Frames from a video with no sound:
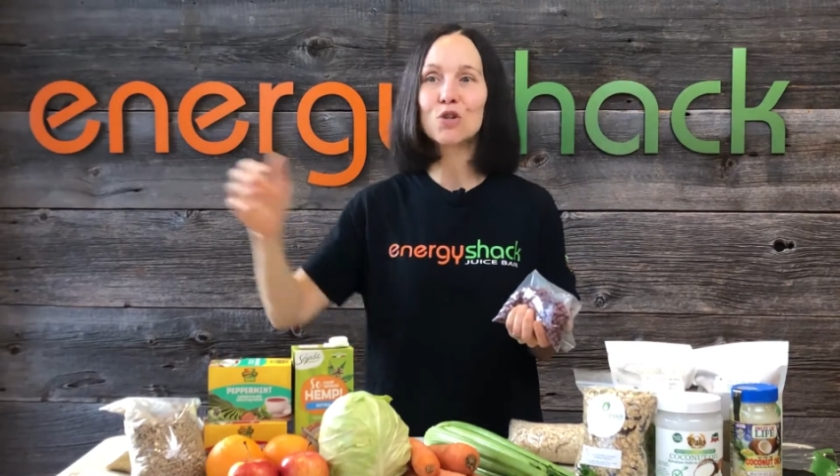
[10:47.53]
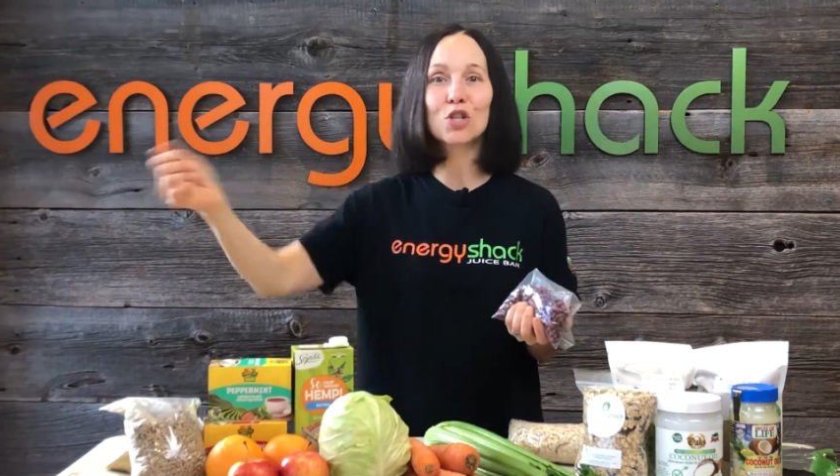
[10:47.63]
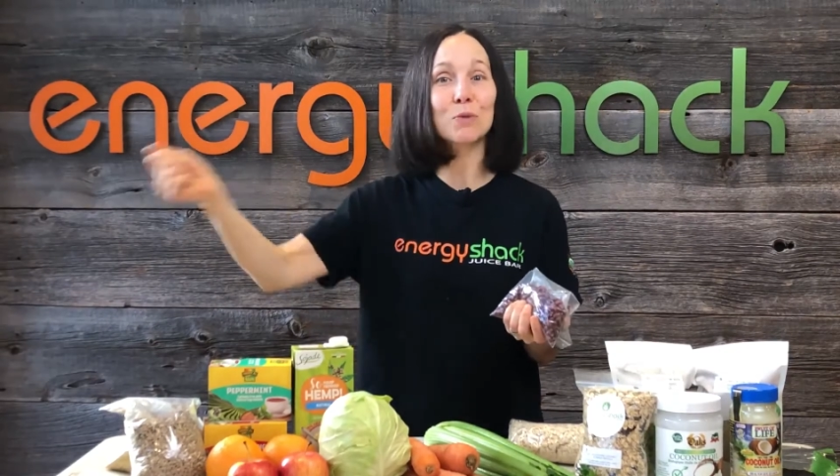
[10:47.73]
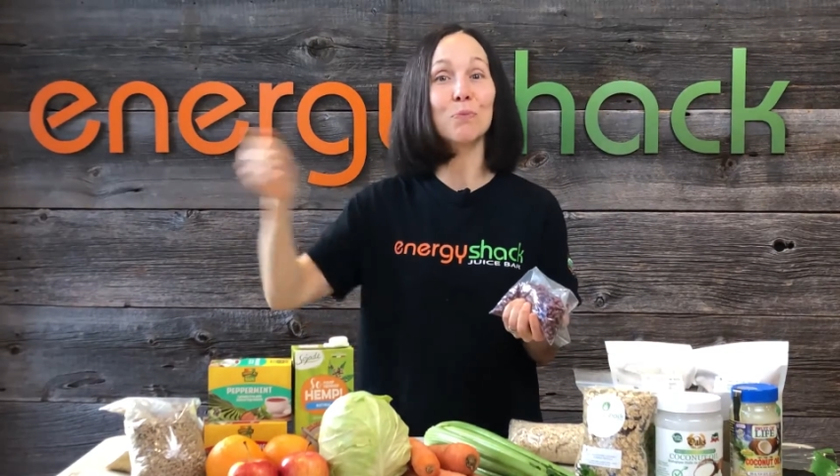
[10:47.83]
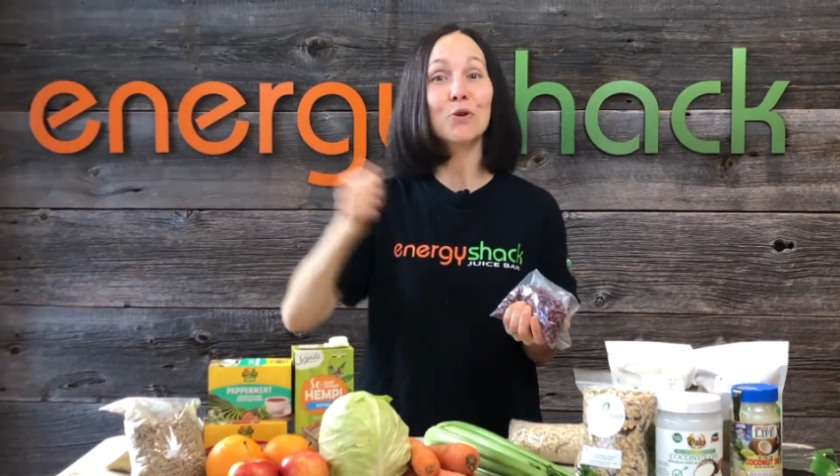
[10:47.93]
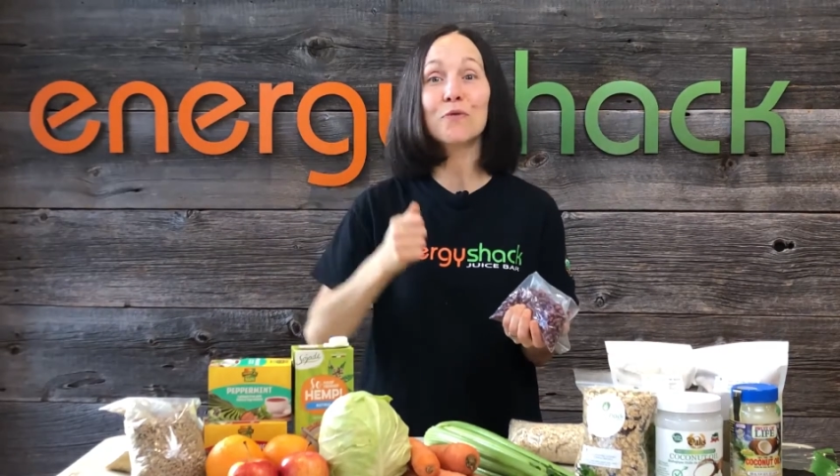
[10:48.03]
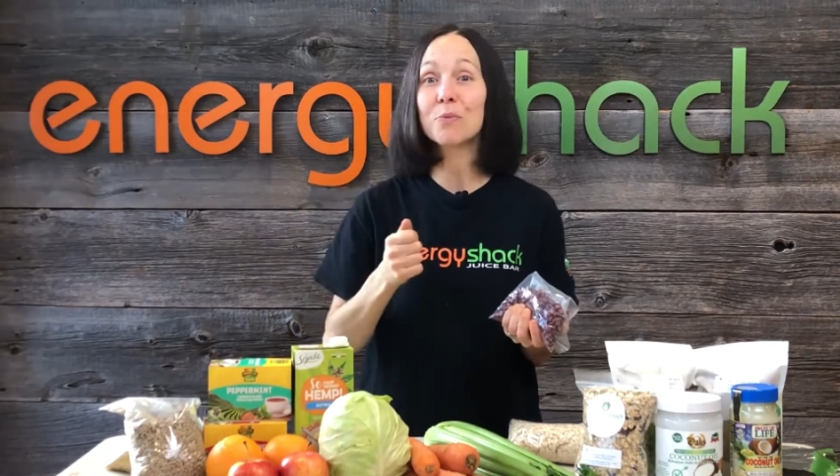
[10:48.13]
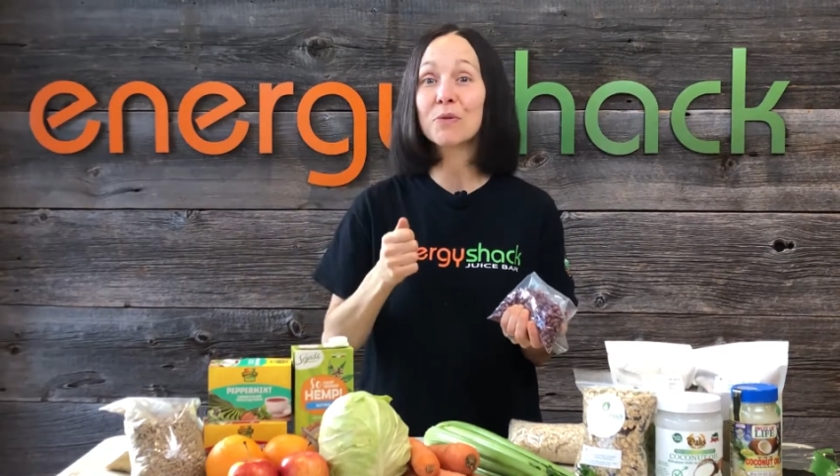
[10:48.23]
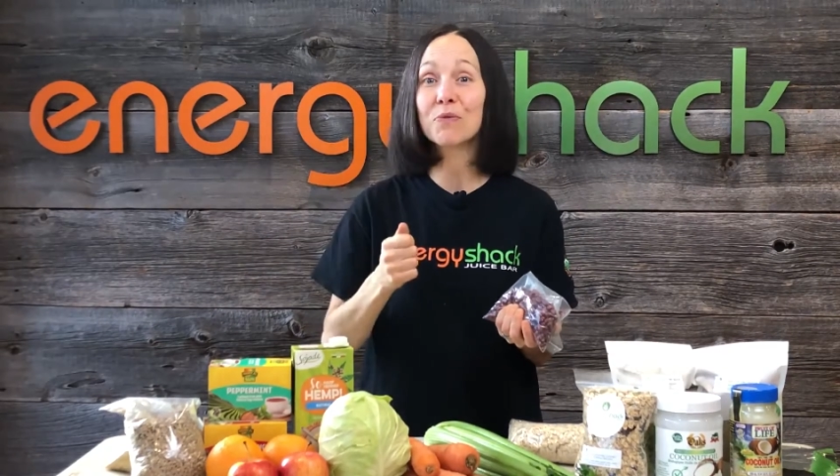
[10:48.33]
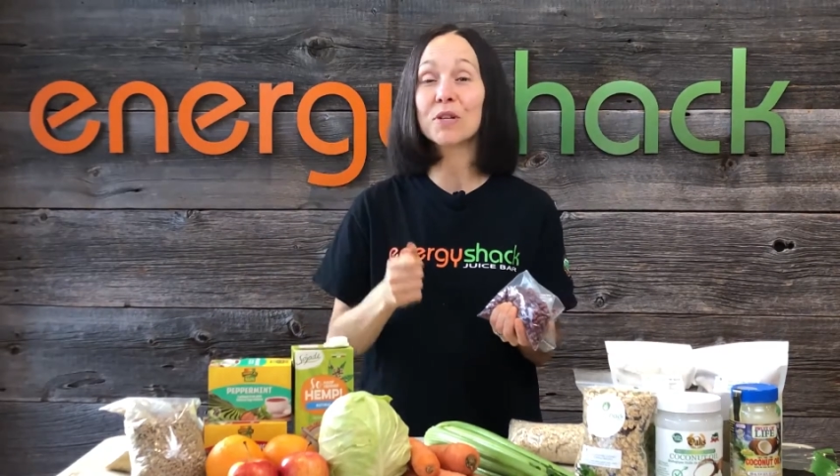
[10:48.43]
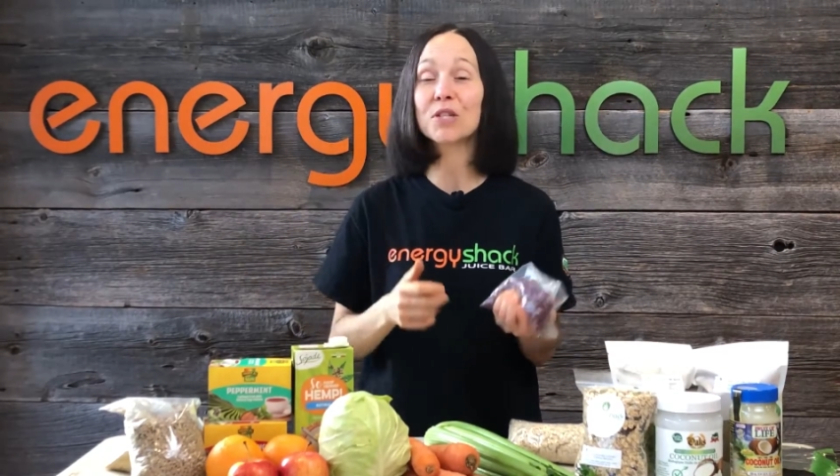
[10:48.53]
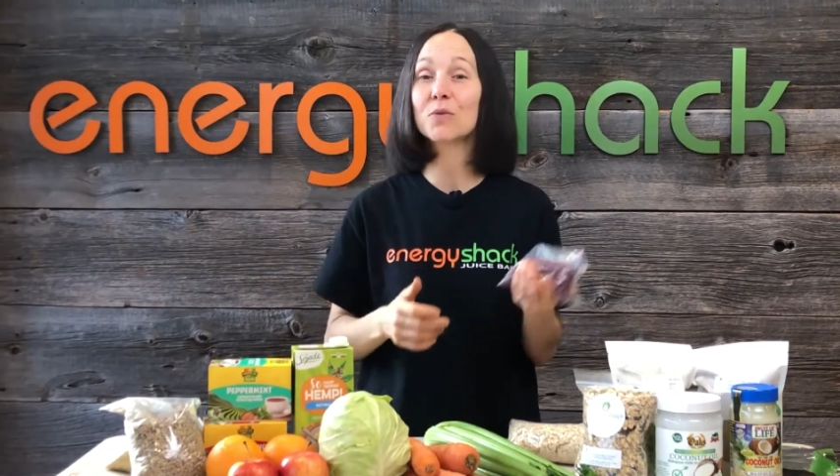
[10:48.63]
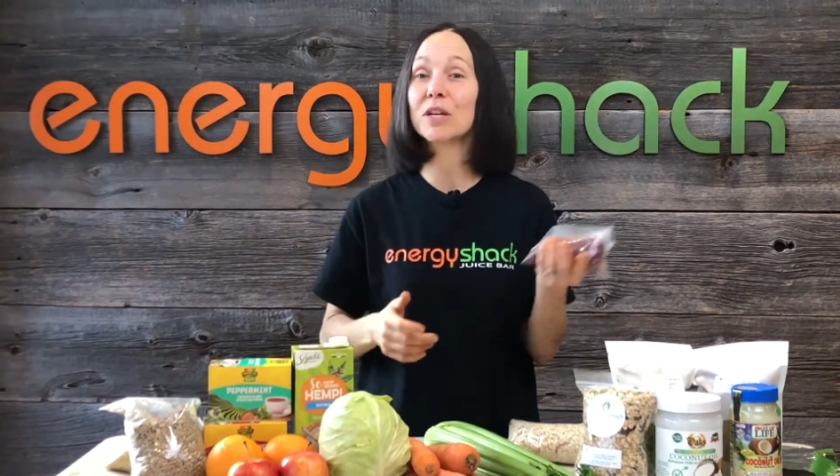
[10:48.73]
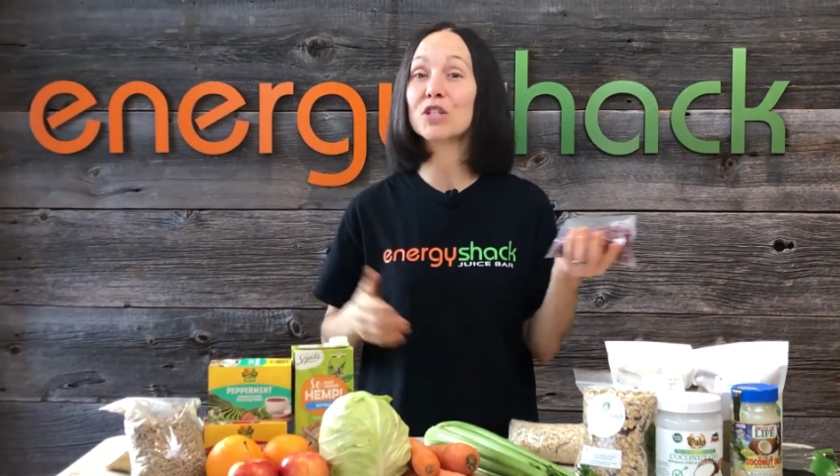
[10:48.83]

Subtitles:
you just pull from the freezer,